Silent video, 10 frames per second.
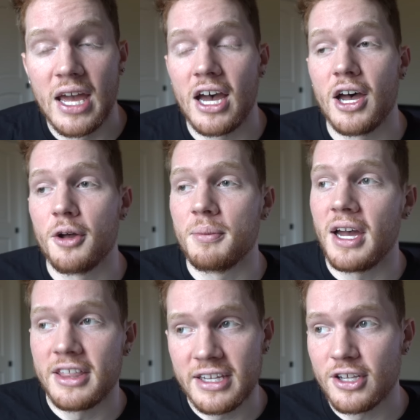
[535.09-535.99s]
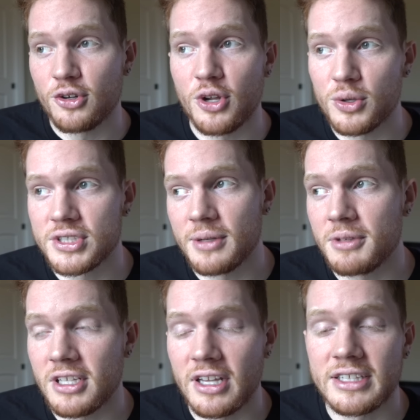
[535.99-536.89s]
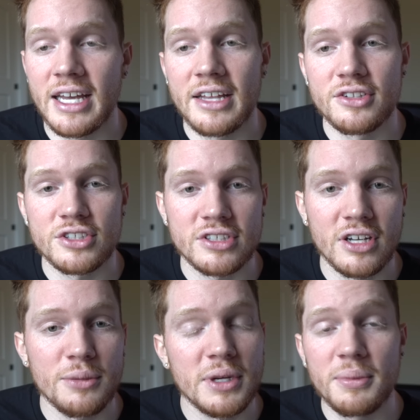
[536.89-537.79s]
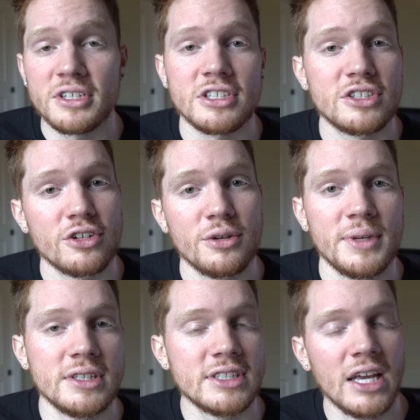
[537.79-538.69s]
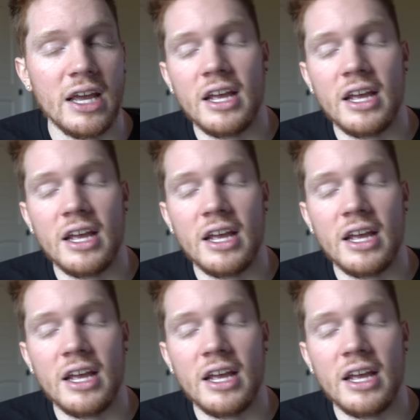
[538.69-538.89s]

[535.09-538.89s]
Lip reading: I think it'll go something like that. There's gonna be a bunch of tournaments.